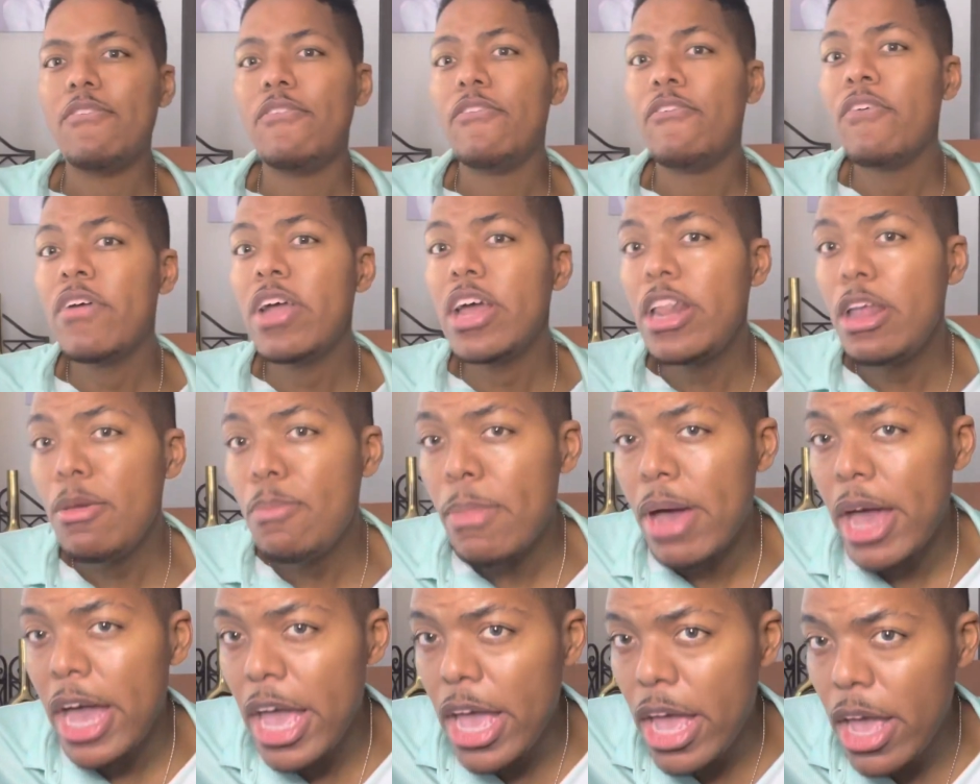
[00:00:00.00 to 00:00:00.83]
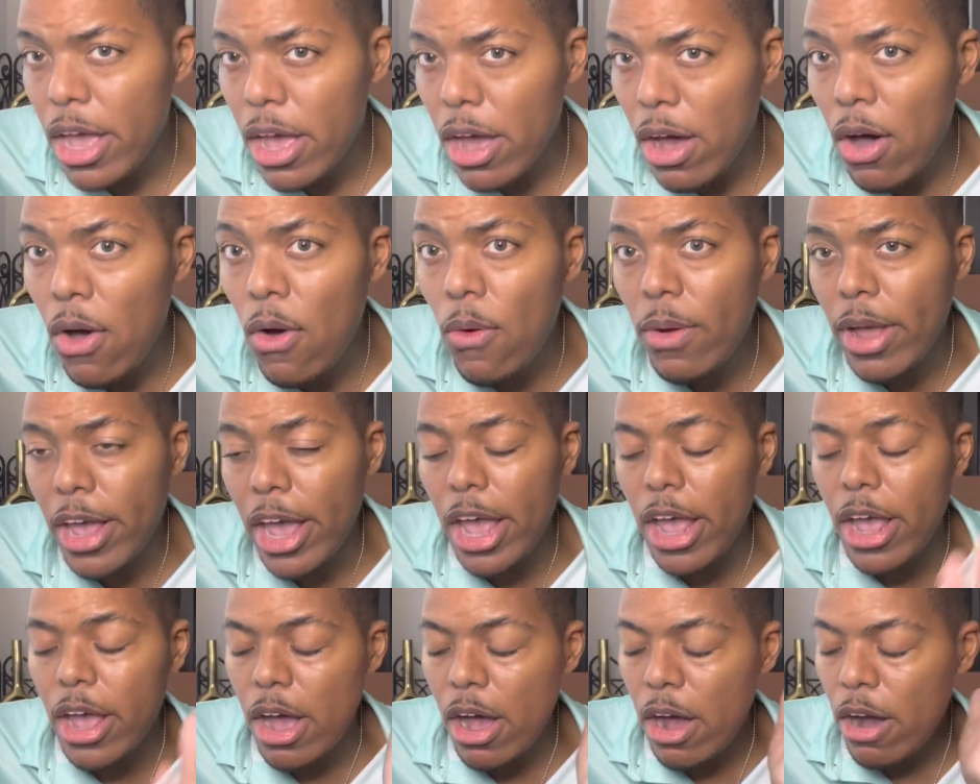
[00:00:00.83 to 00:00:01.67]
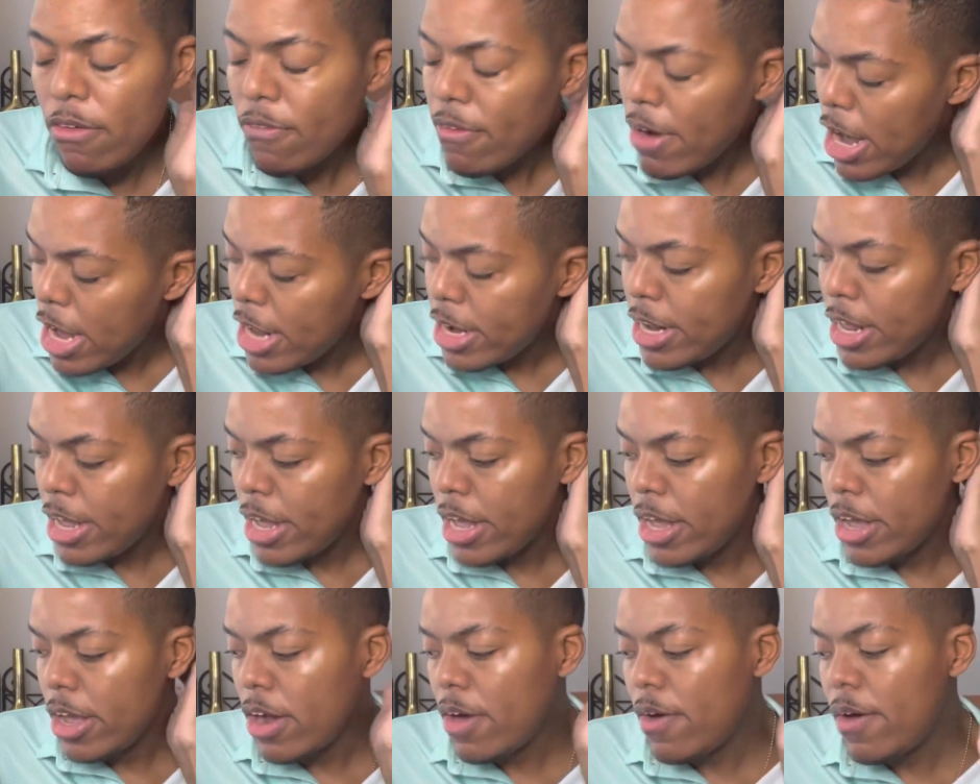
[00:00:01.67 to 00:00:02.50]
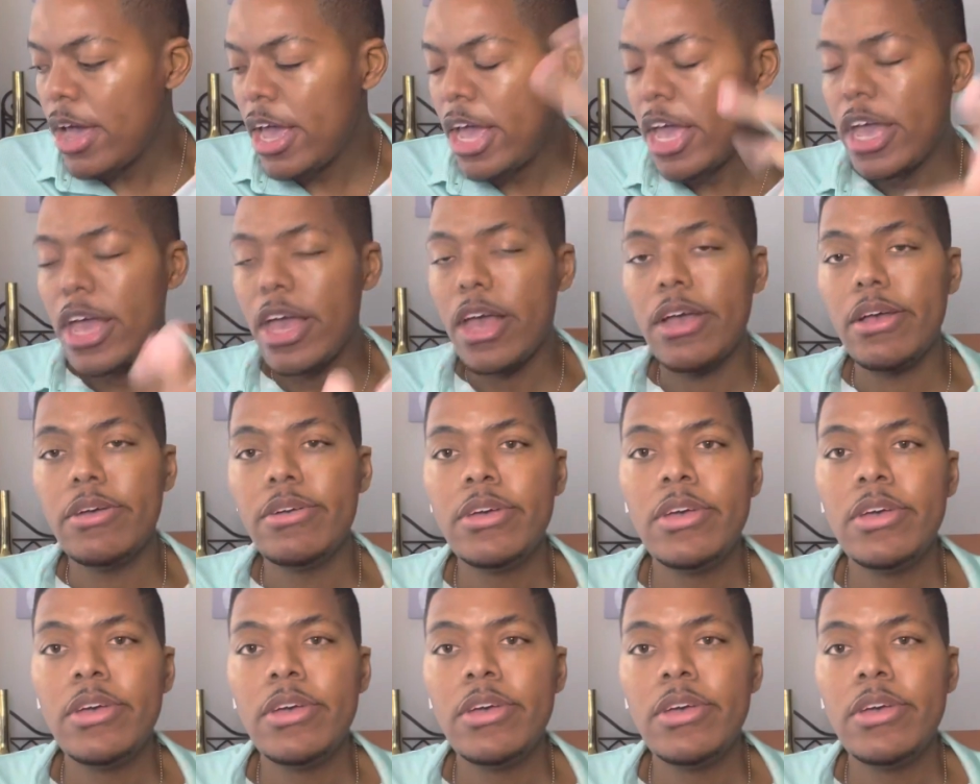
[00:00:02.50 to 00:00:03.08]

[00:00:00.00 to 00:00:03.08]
Really, Mike? Okay, all right then, go ahead.